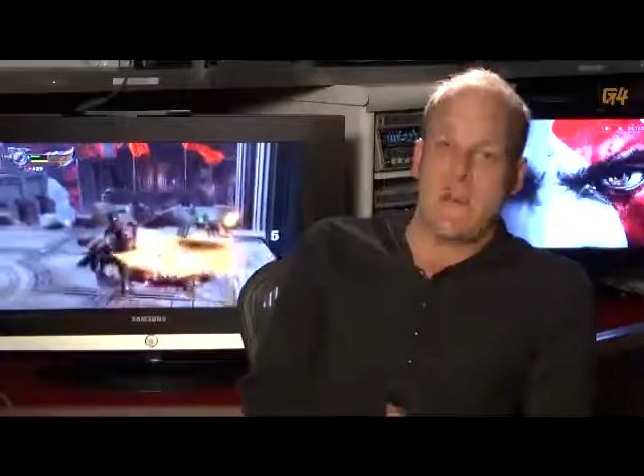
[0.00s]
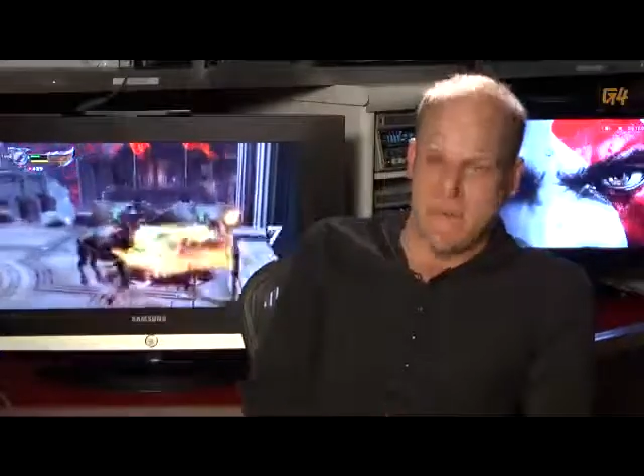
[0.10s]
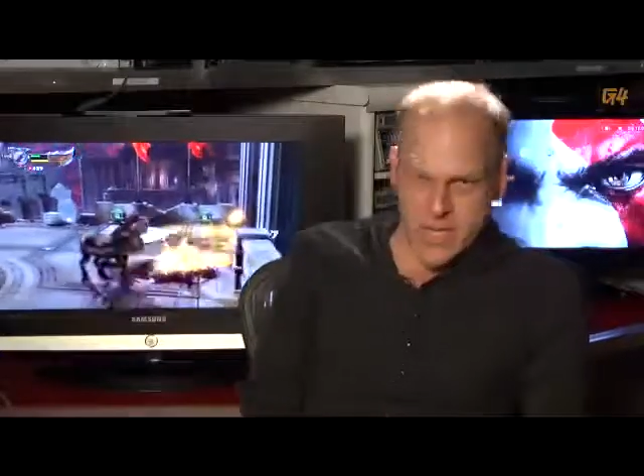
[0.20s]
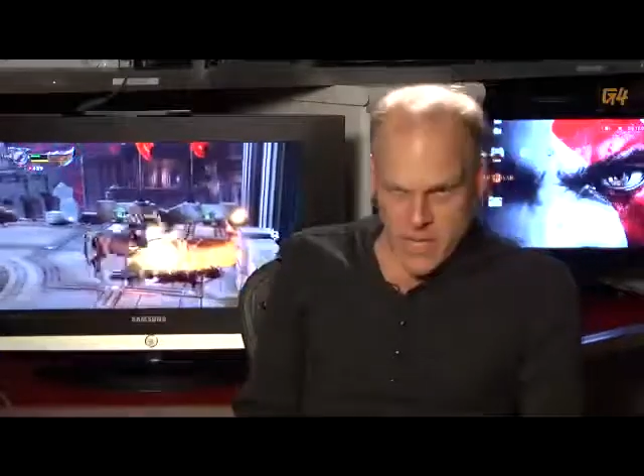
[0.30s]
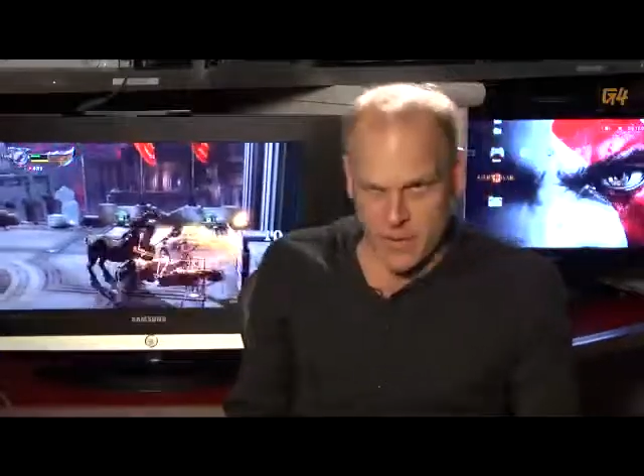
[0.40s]

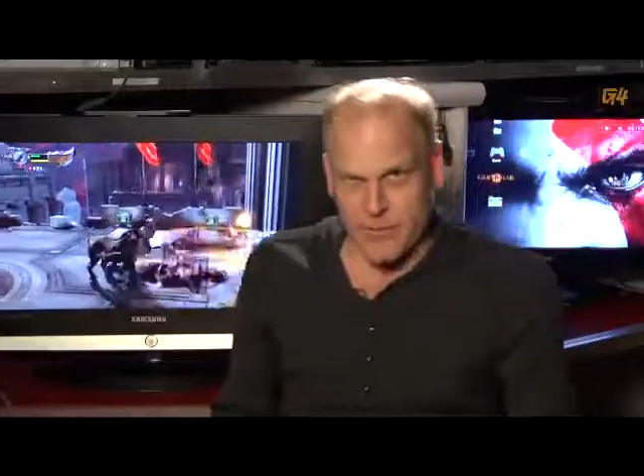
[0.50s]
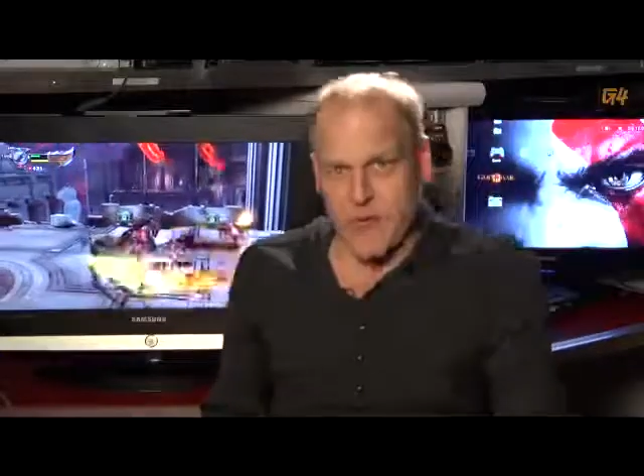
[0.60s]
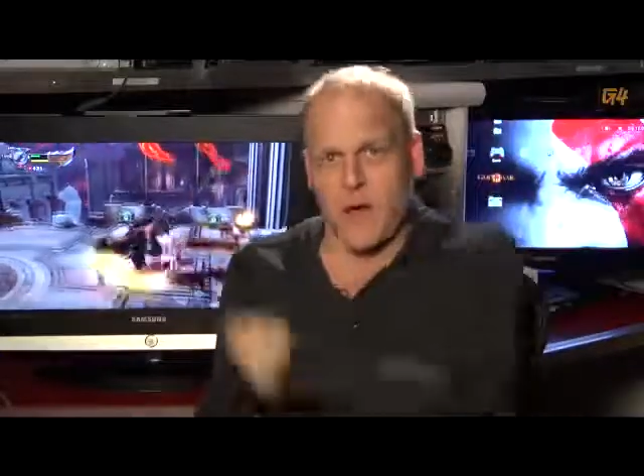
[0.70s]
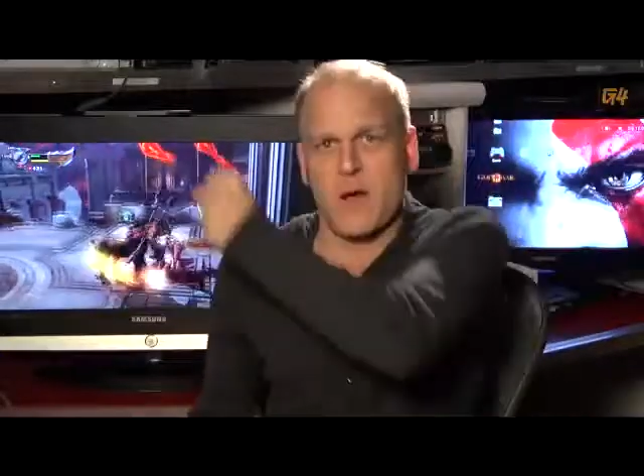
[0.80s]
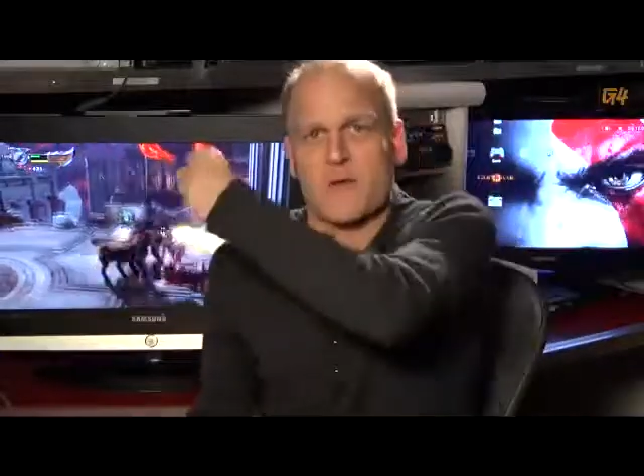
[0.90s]
many other of
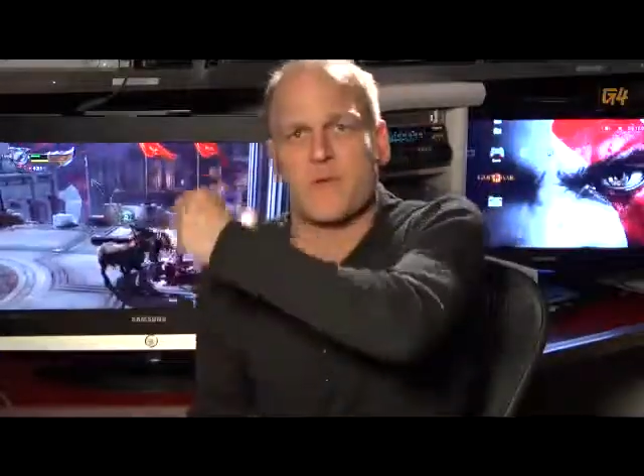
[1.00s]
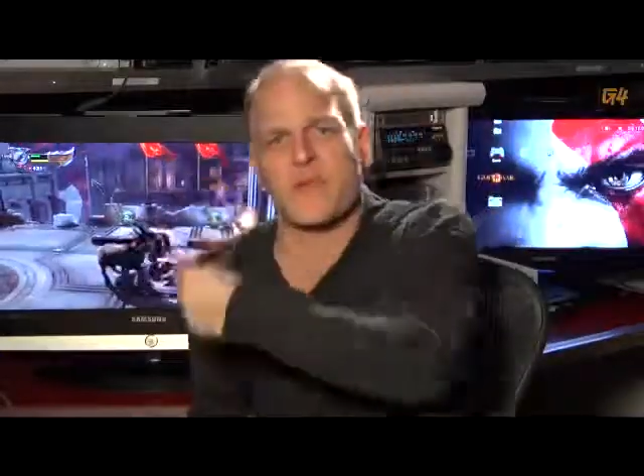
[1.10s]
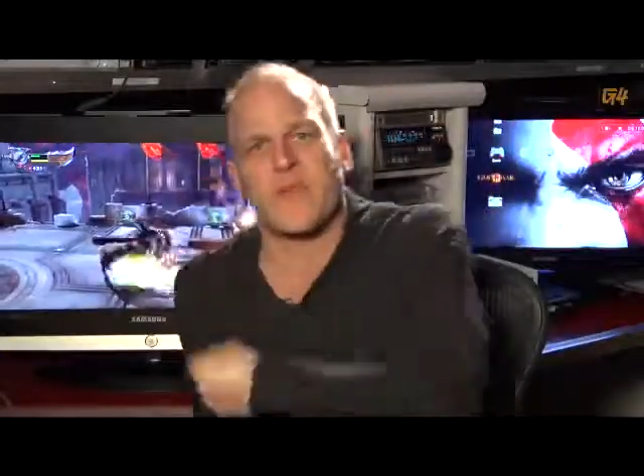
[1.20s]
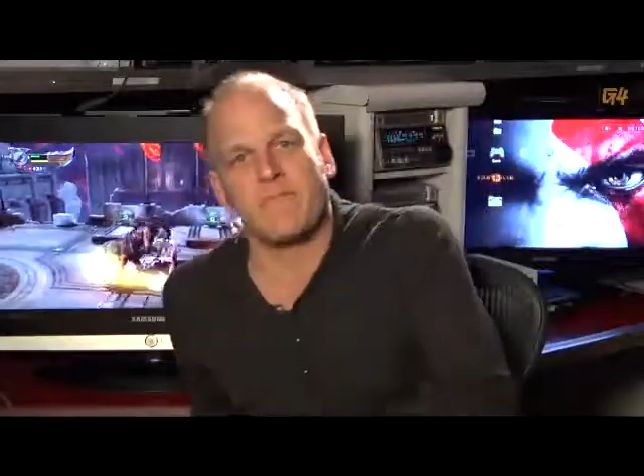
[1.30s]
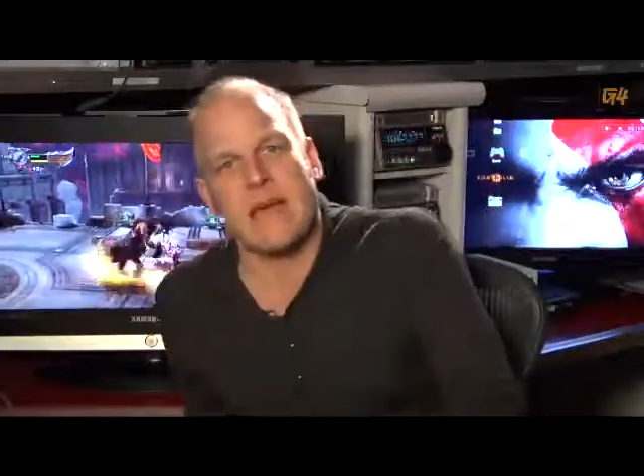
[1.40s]
the
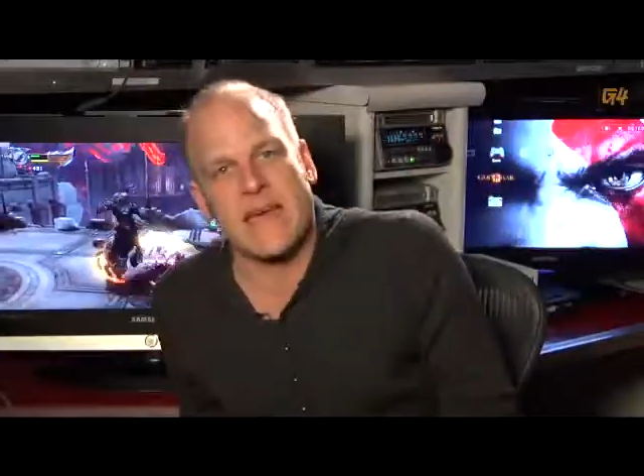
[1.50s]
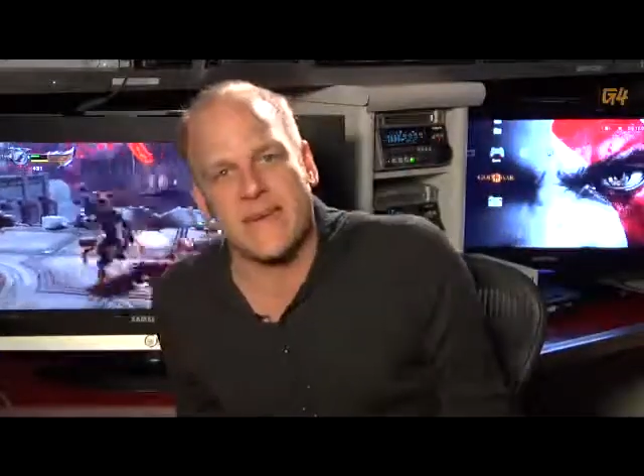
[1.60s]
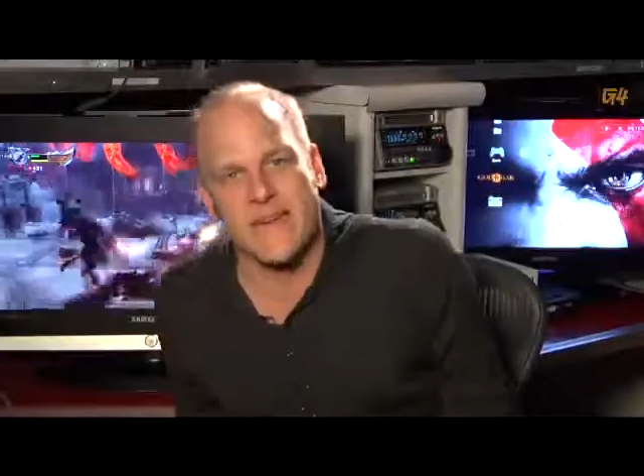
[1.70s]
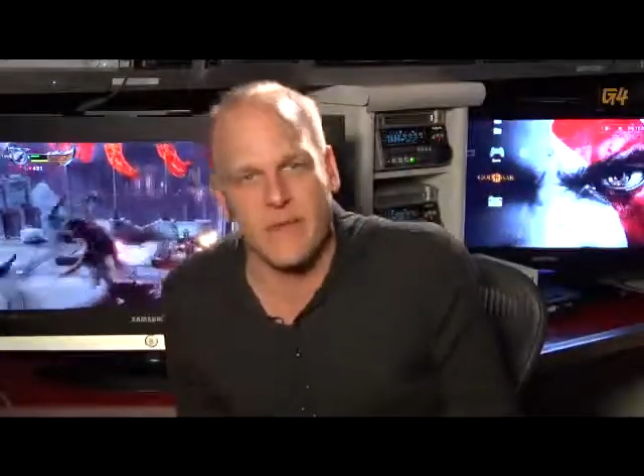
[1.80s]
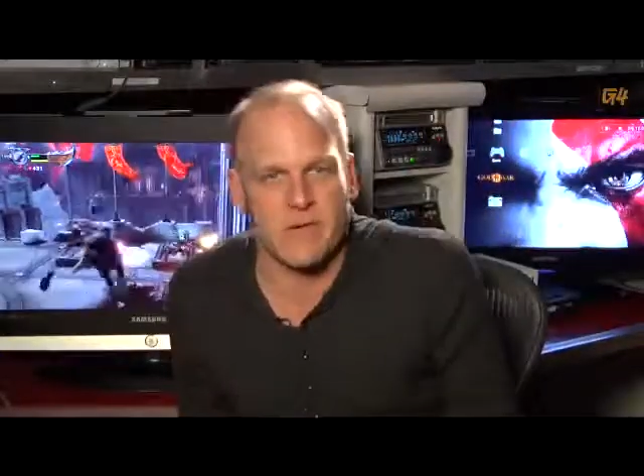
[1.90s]
hardworking
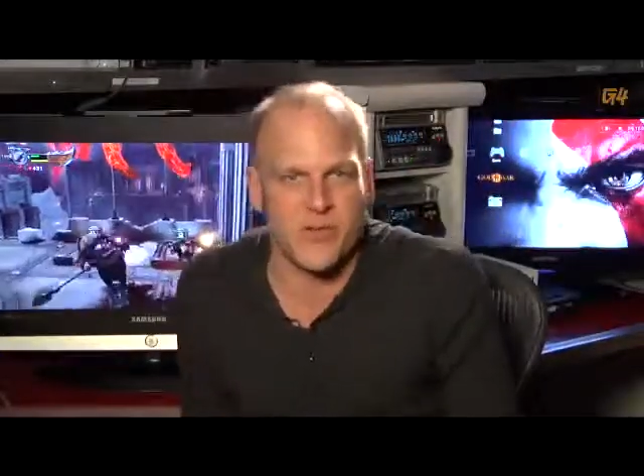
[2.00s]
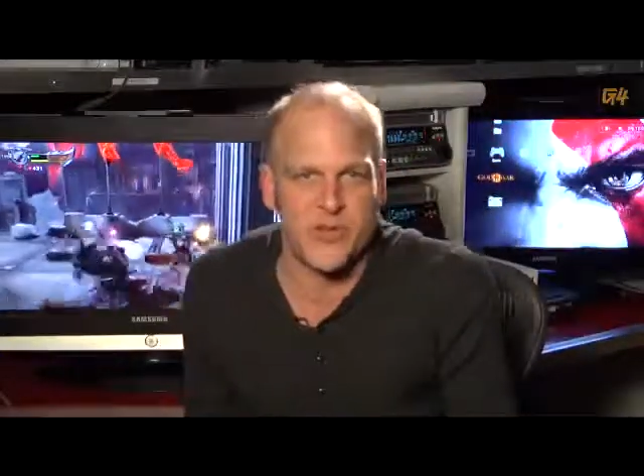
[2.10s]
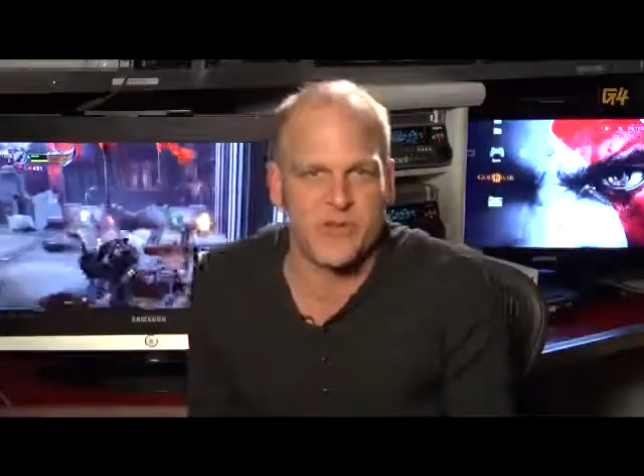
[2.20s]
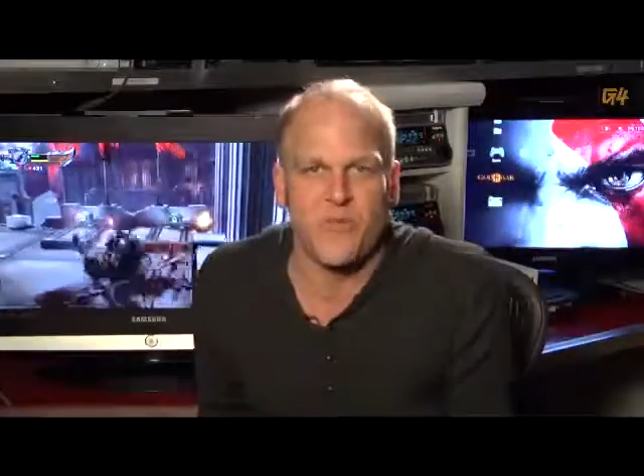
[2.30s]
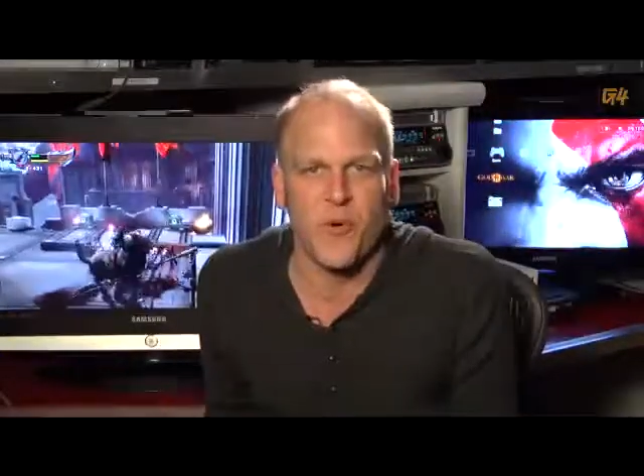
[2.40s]
men here at
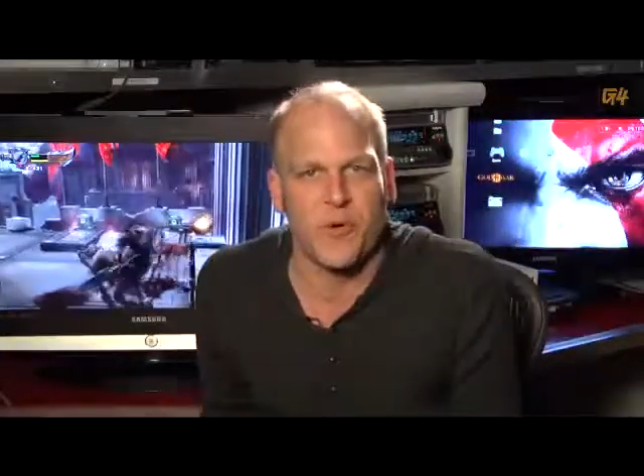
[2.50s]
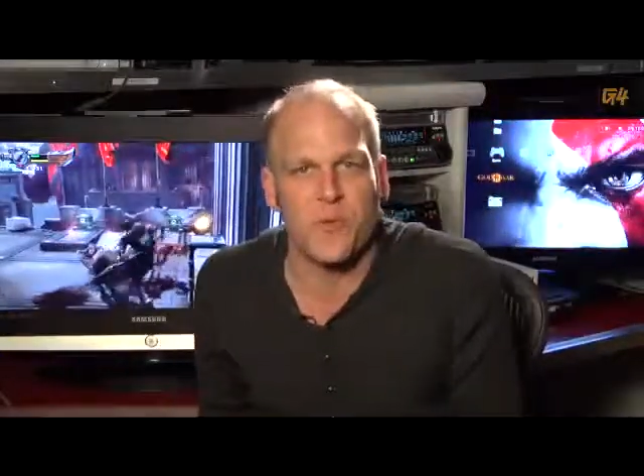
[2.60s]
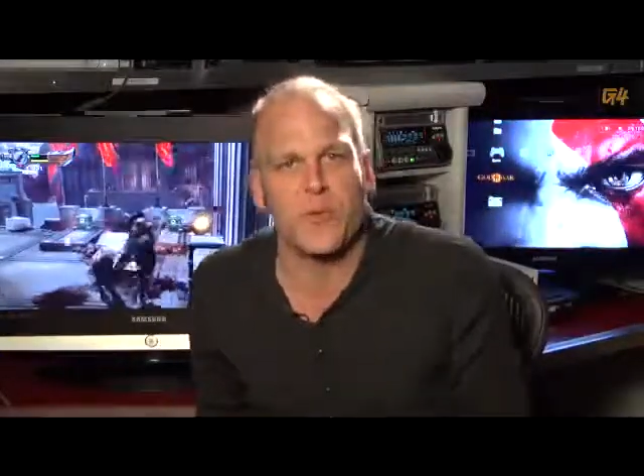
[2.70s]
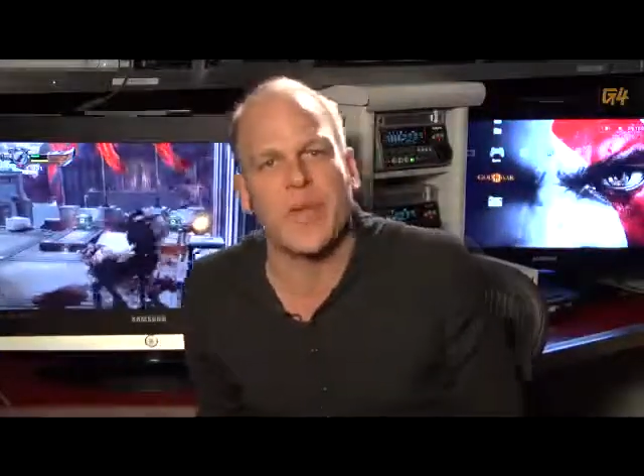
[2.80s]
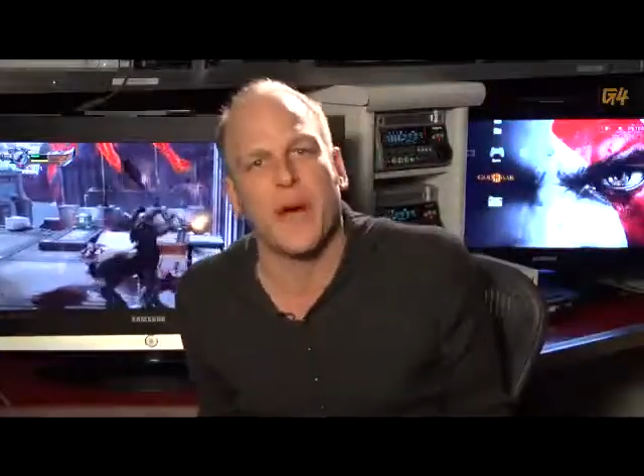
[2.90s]
G4
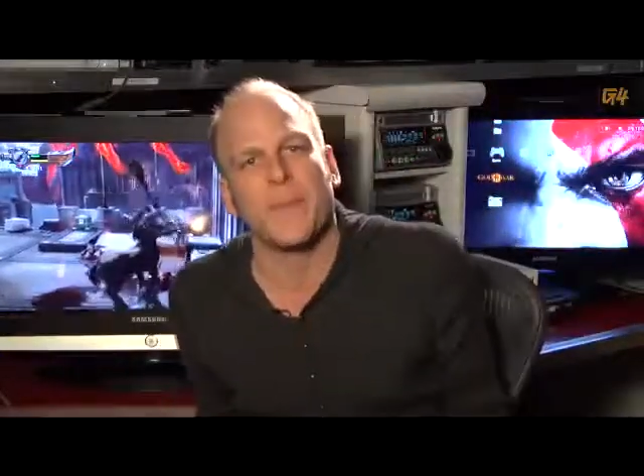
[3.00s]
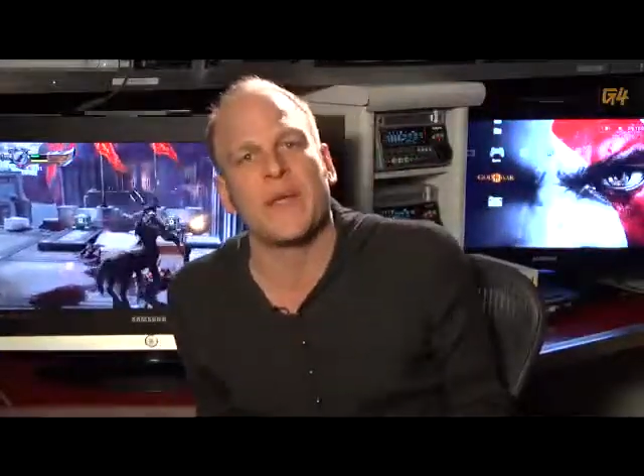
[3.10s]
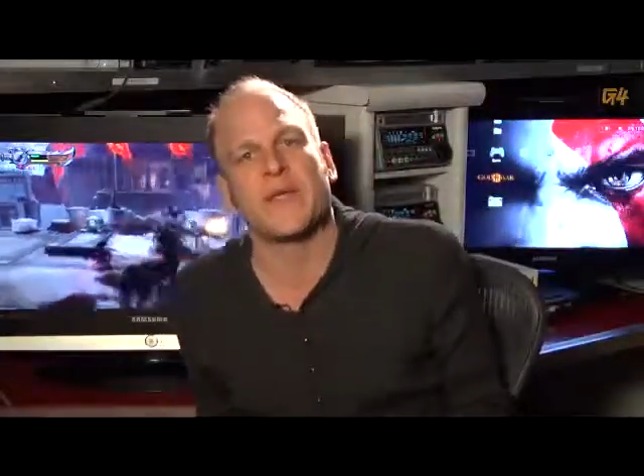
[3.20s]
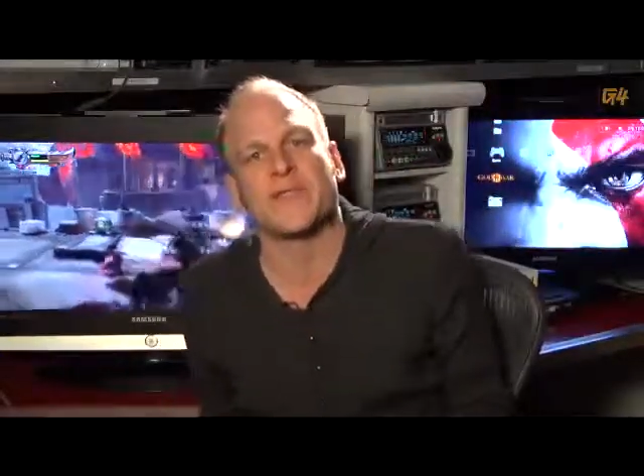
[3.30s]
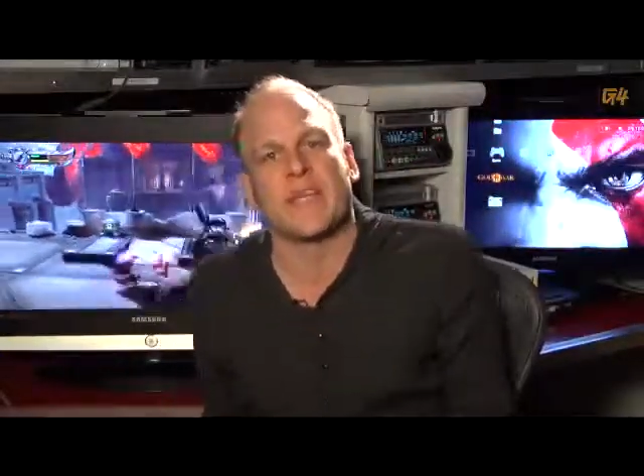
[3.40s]
will be up in